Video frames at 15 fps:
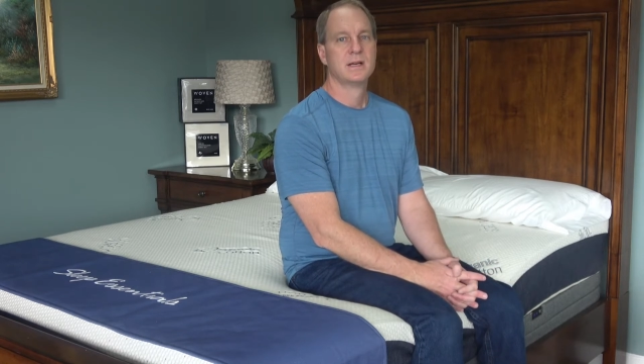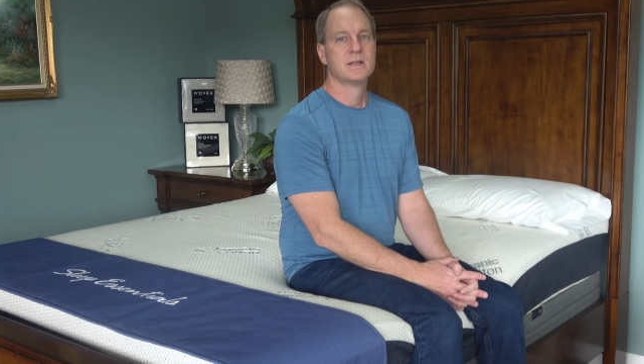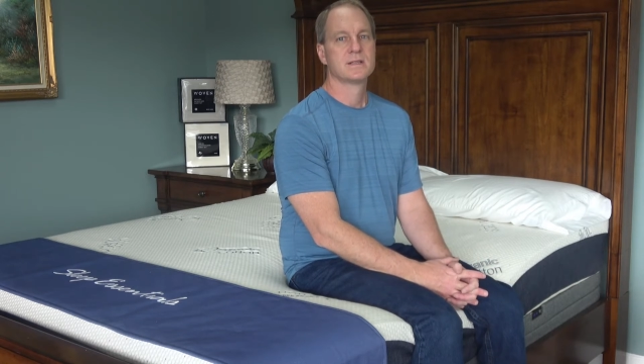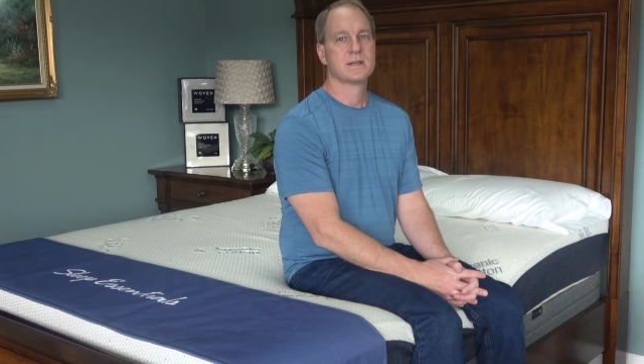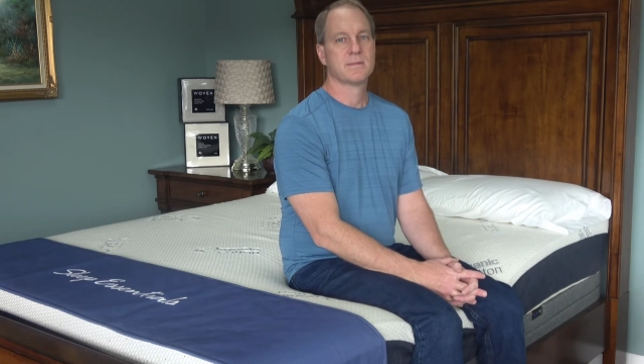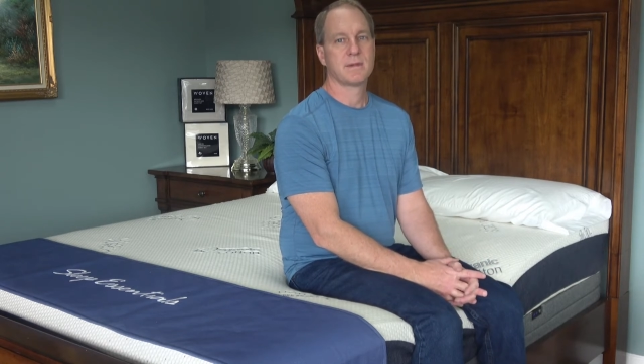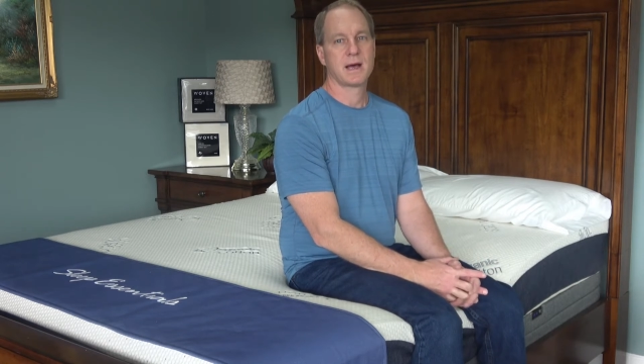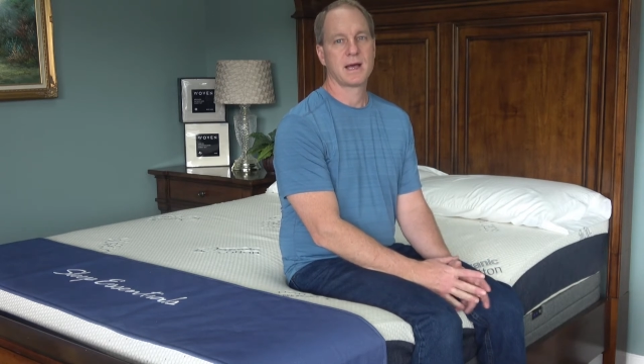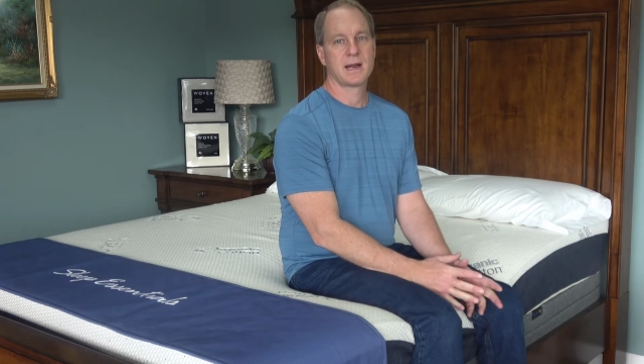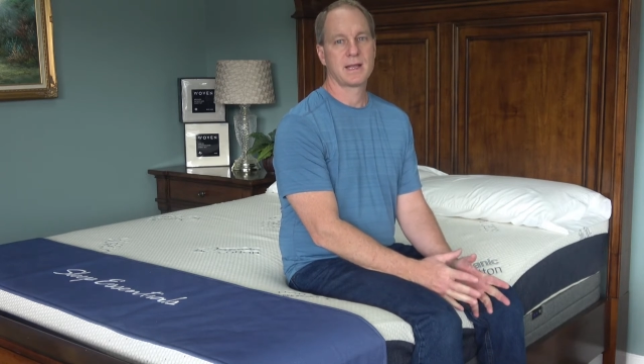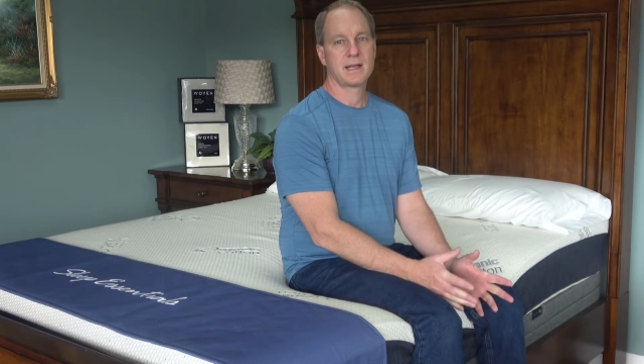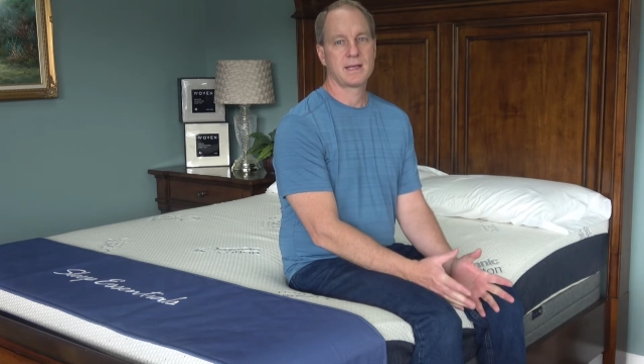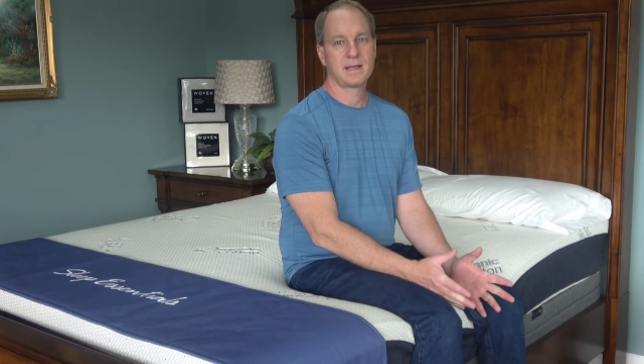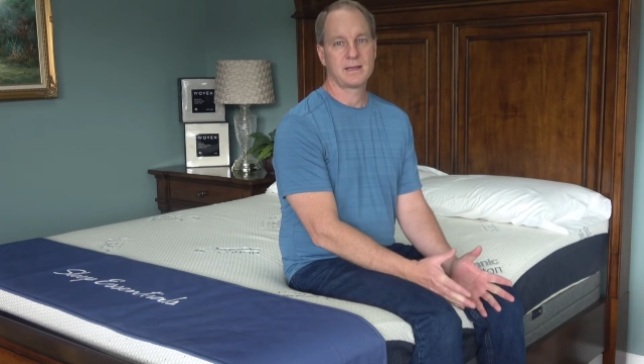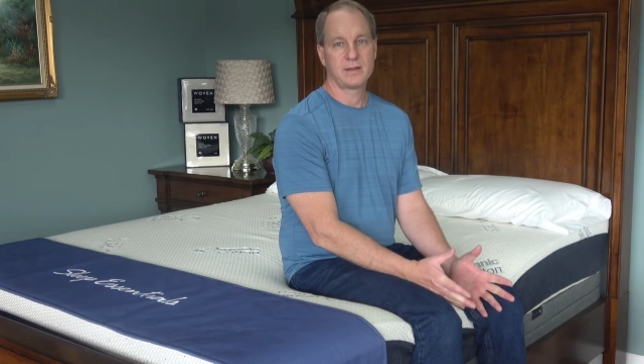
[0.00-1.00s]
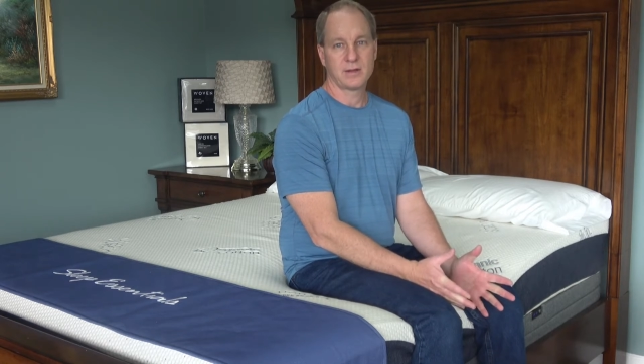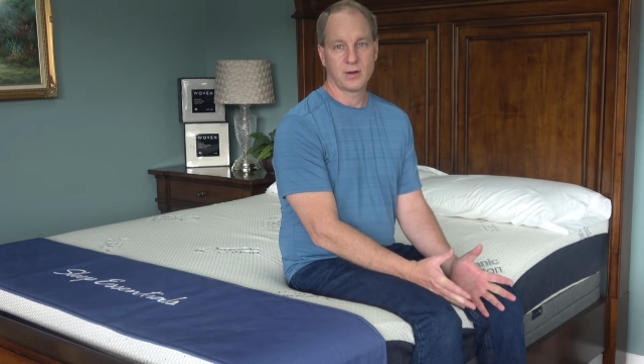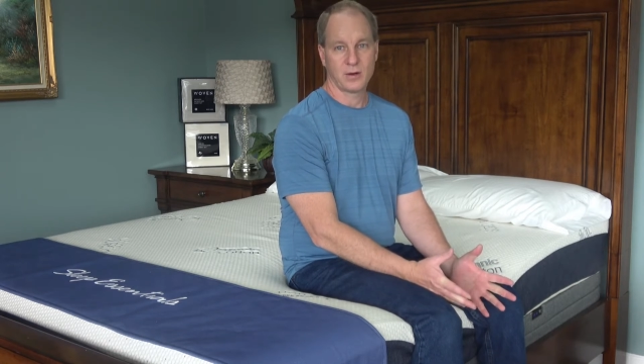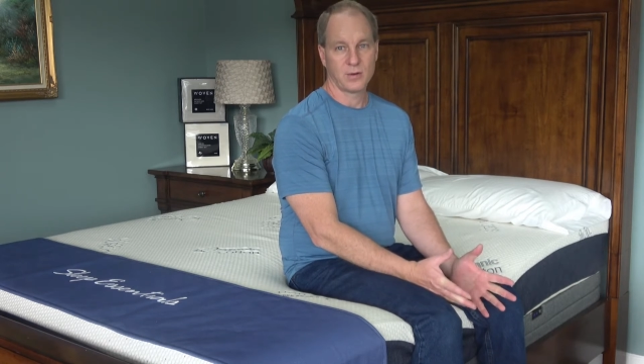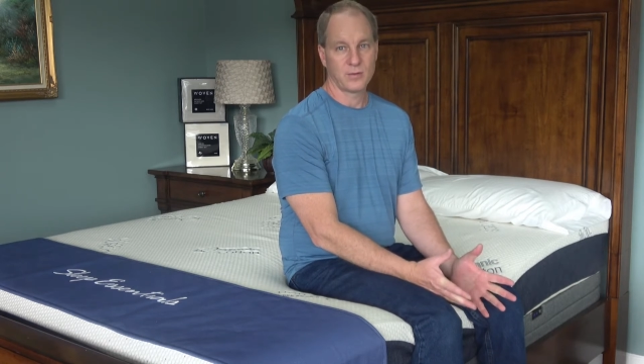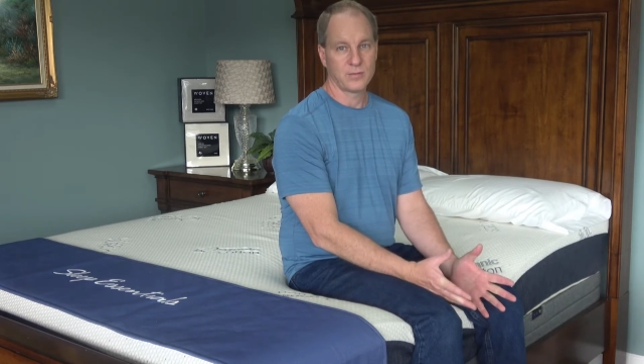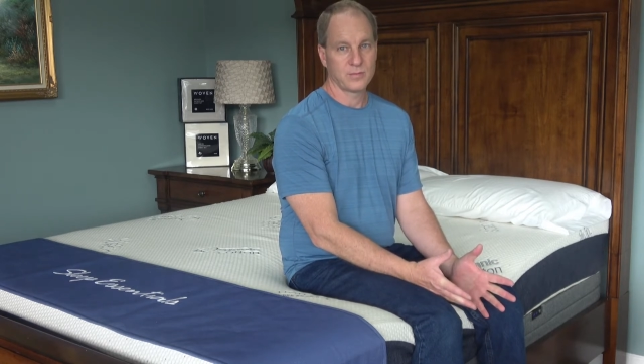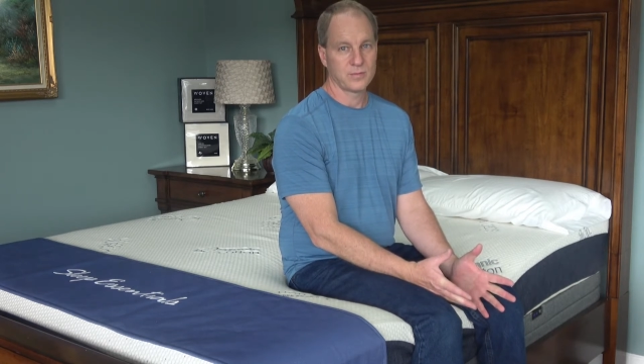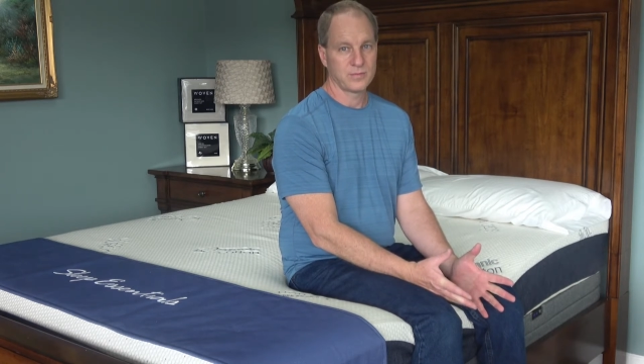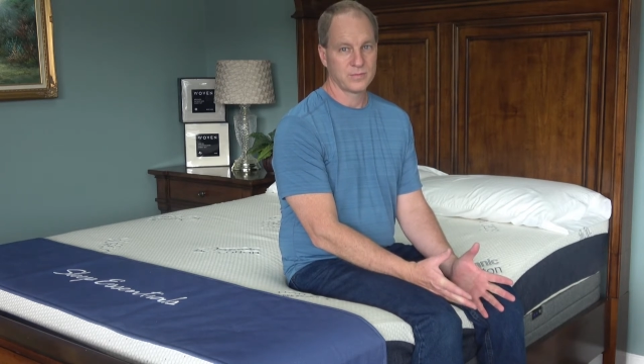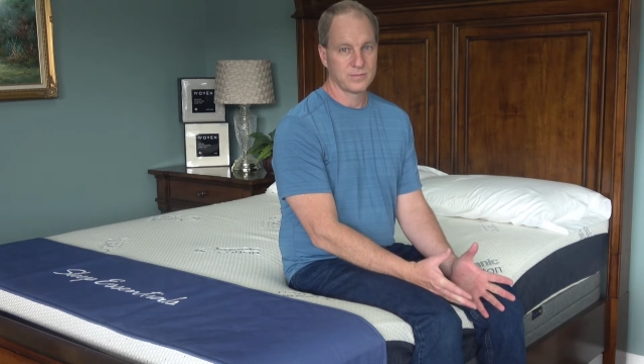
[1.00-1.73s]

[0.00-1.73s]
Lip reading: somebody, you know,